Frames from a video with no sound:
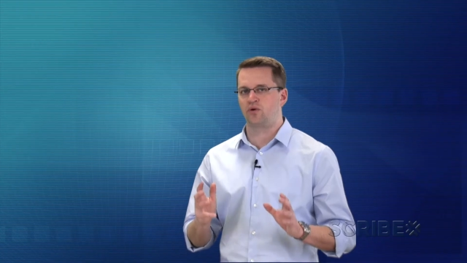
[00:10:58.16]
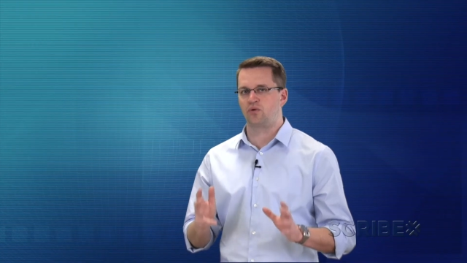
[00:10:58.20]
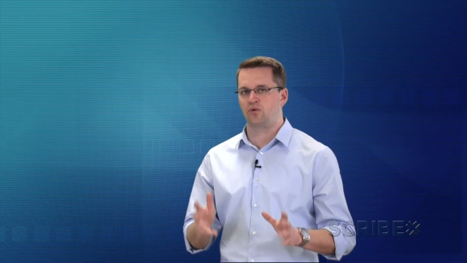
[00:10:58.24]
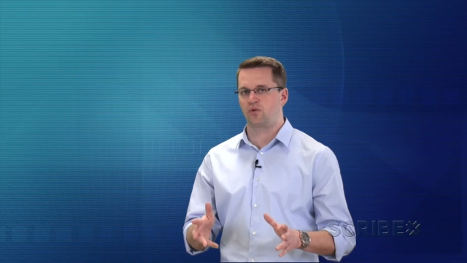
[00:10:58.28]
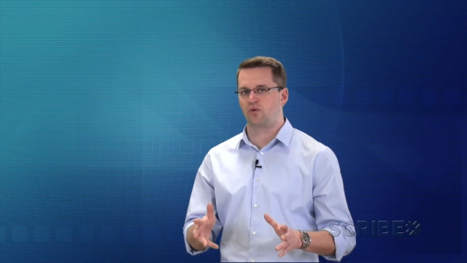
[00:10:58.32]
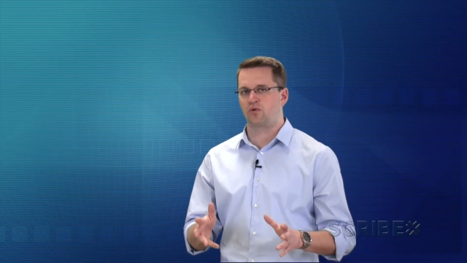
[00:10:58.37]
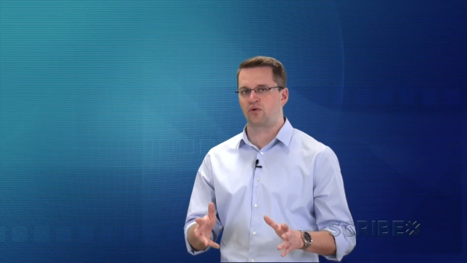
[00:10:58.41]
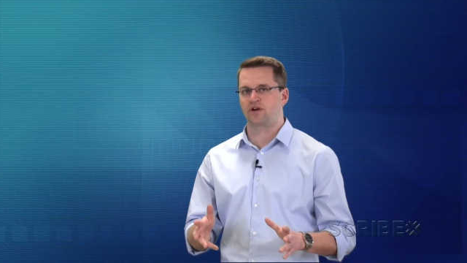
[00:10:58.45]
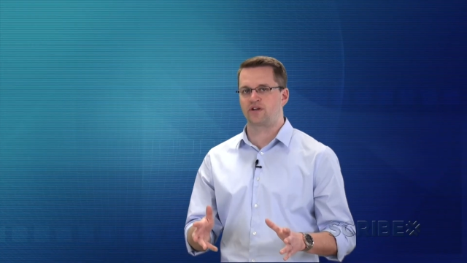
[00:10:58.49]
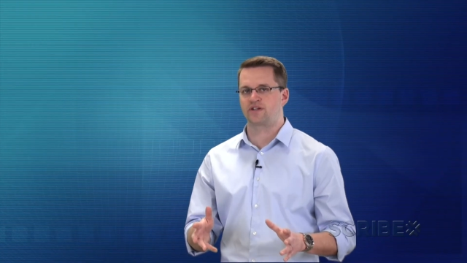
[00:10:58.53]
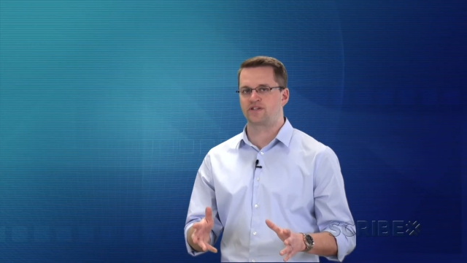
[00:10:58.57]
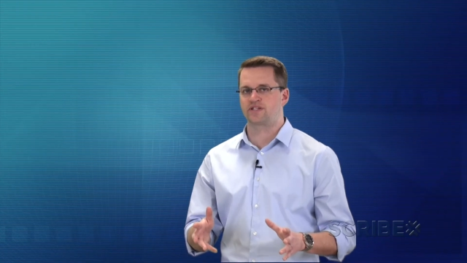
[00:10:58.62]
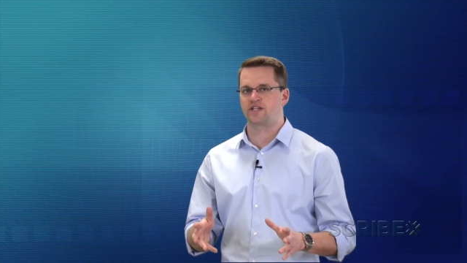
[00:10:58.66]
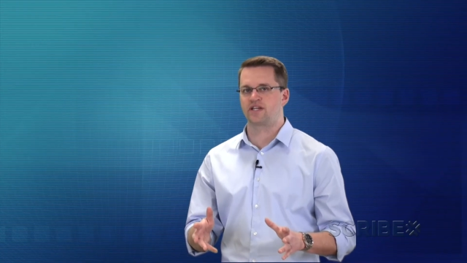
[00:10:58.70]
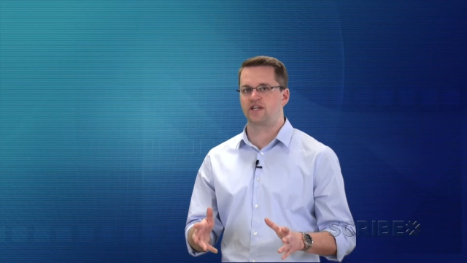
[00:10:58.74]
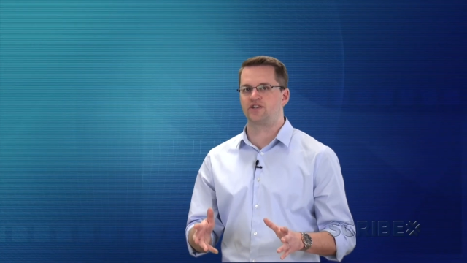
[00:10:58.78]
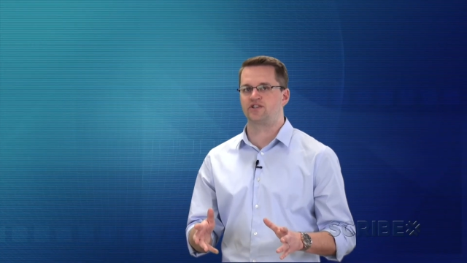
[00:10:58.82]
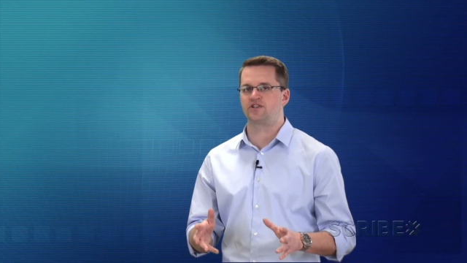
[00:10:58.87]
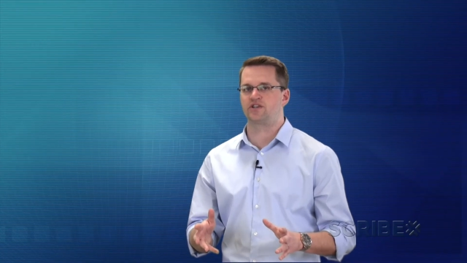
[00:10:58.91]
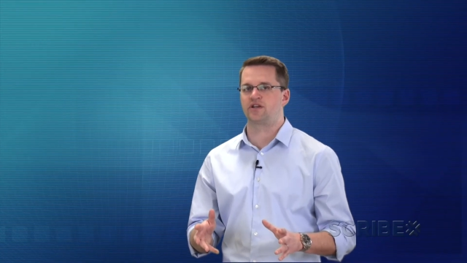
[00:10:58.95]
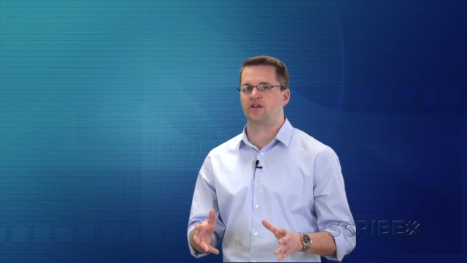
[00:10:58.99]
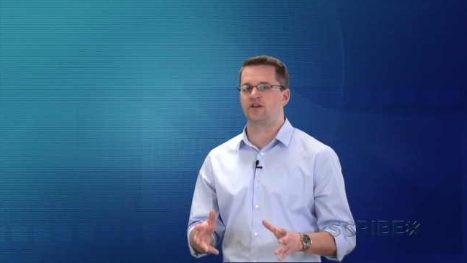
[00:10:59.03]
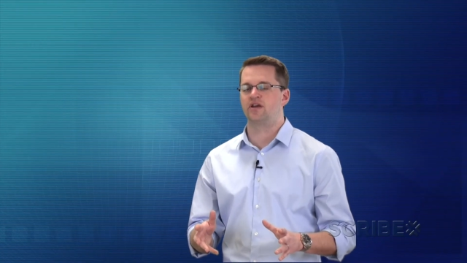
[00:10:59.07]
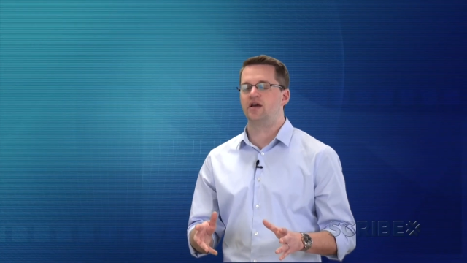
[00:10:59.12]
your
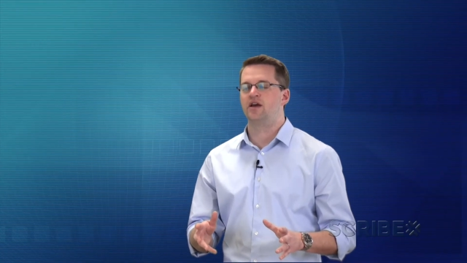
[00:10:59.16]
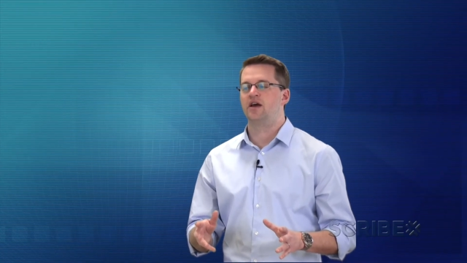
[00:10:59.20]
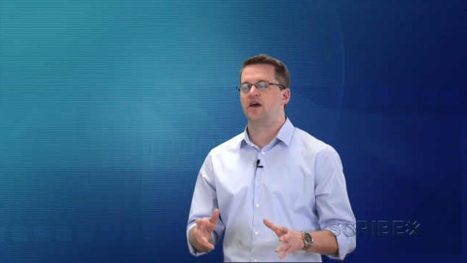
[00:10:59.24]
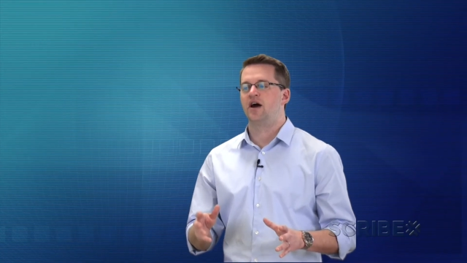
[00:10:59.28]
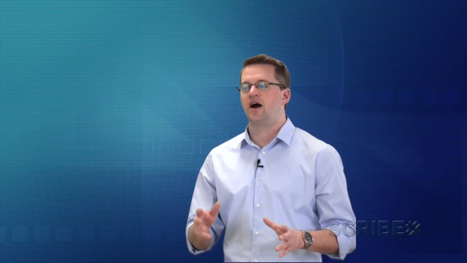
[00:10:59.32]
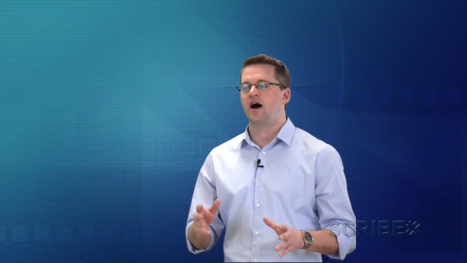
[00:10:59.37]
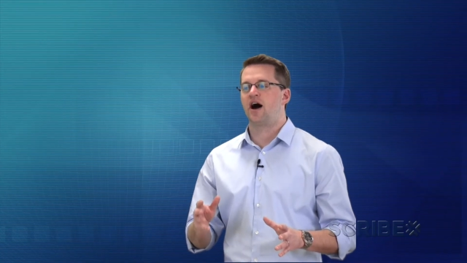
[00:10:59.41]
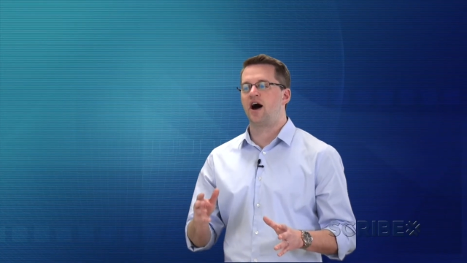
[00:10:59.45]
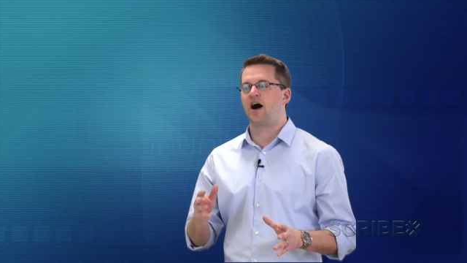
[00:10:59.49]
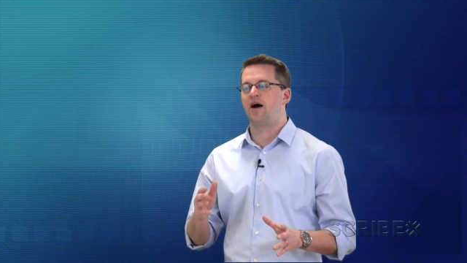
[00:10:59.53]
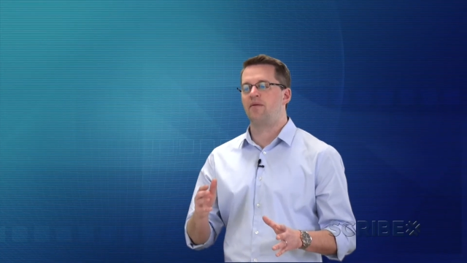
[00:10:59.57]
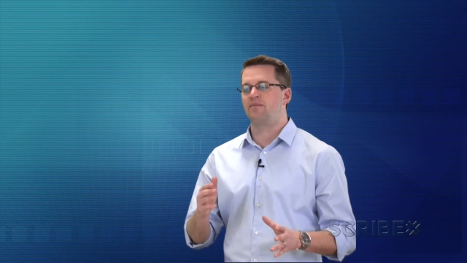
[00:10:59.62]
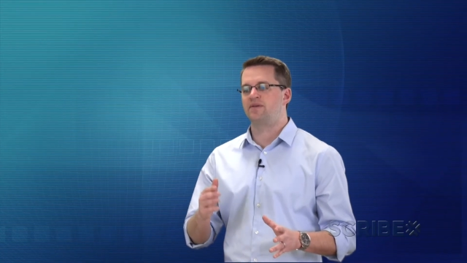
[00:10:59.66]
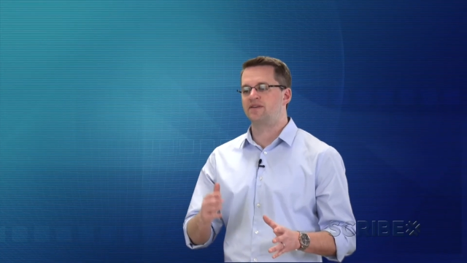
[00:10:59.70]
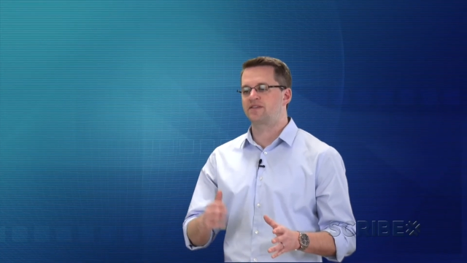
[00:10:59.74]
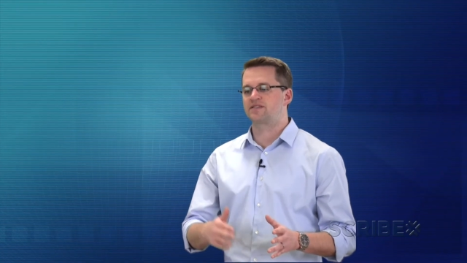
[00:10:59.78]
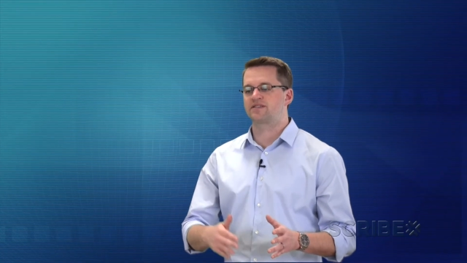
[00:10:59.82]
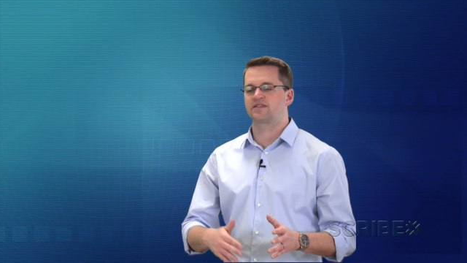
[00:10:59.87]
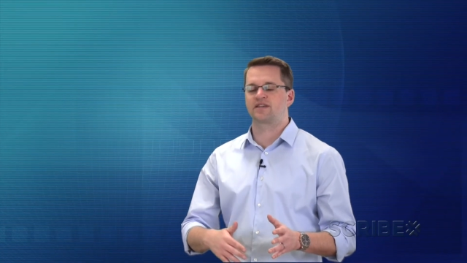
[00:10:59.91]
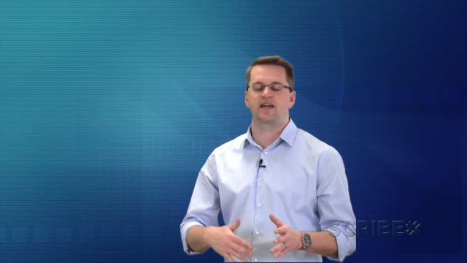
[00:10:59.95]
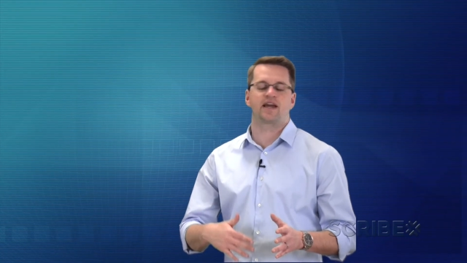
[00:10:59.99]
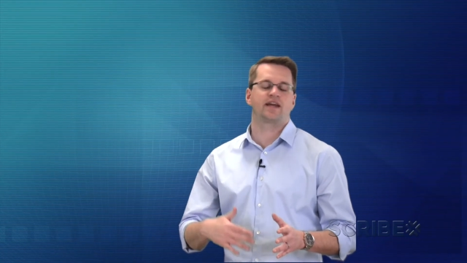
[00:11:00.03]
organization. This is,